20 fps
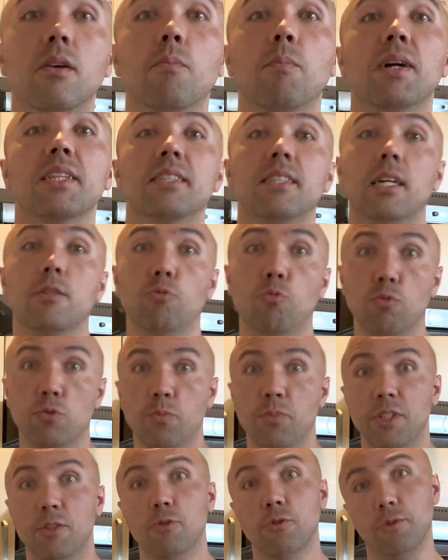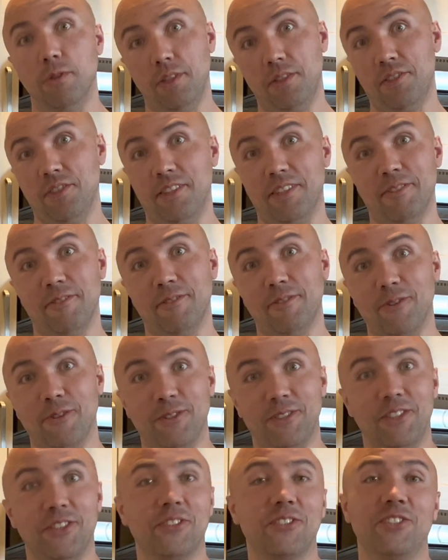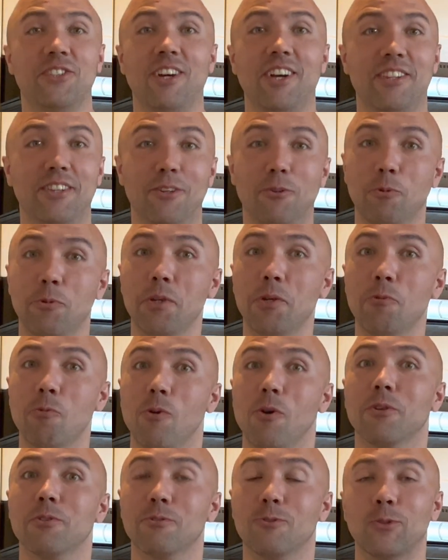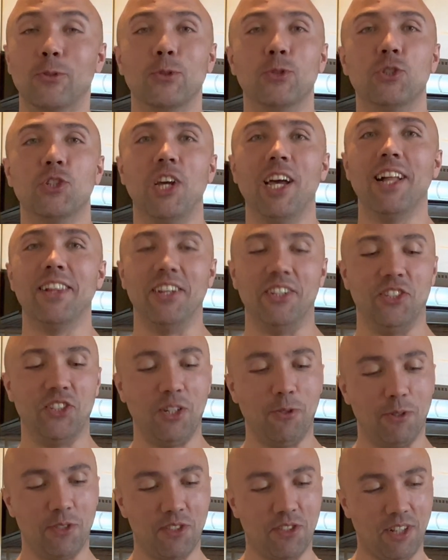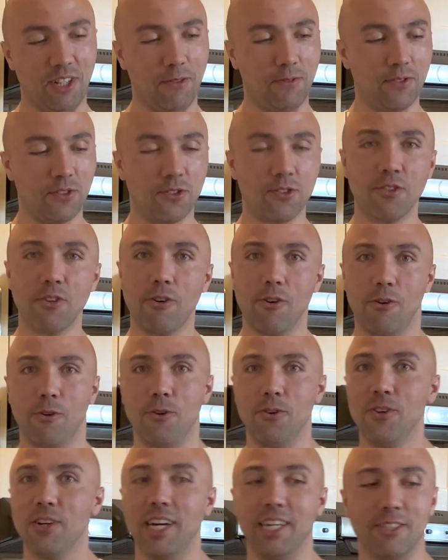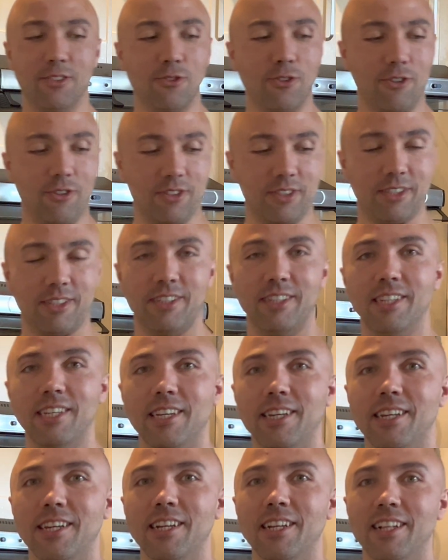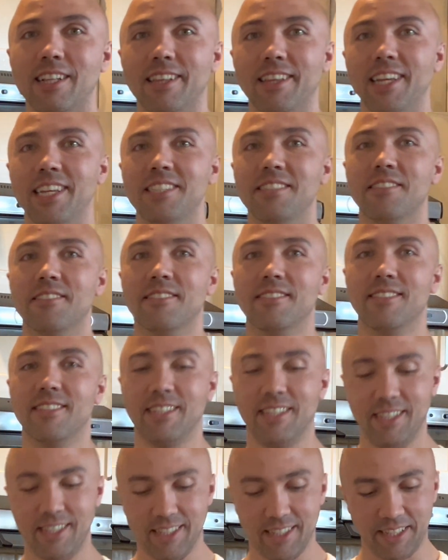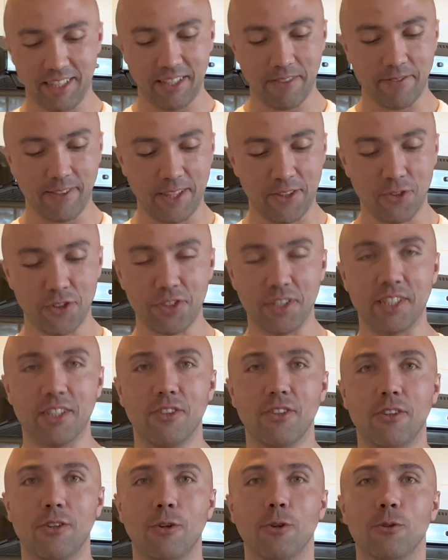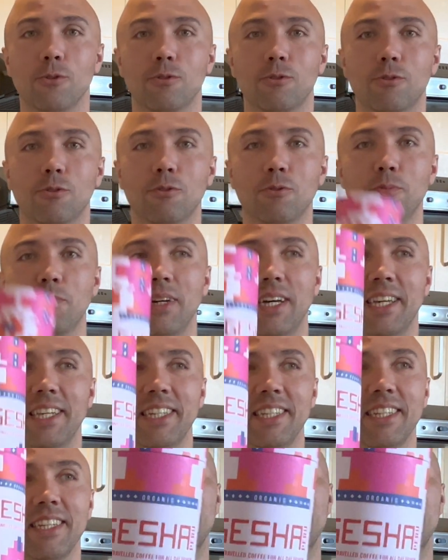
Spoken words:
but that would be too easy for this channel. We want to challenge ourselves. So I thought, let's give another go to my